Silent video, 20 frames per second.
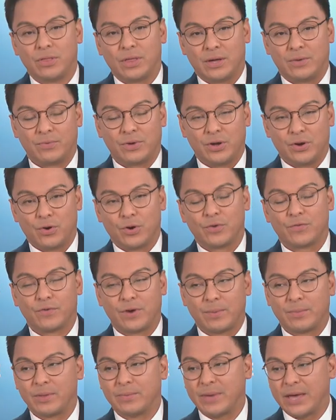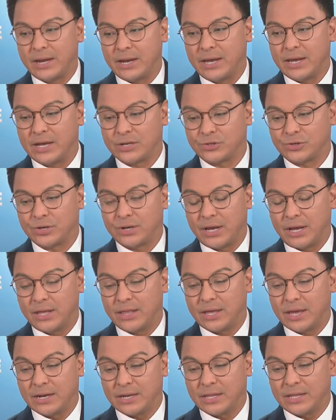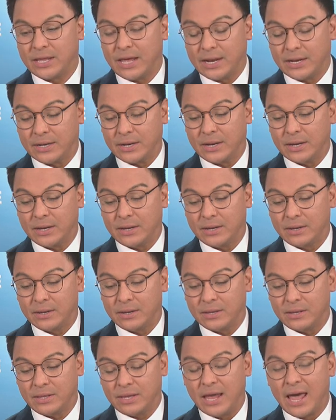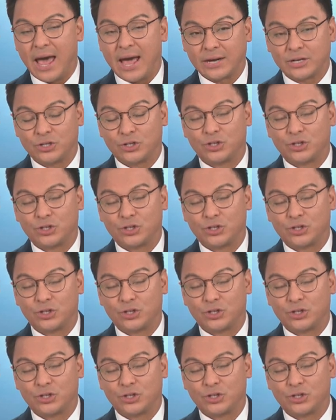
that we heard from Lametti yesterday that that the, uh, the act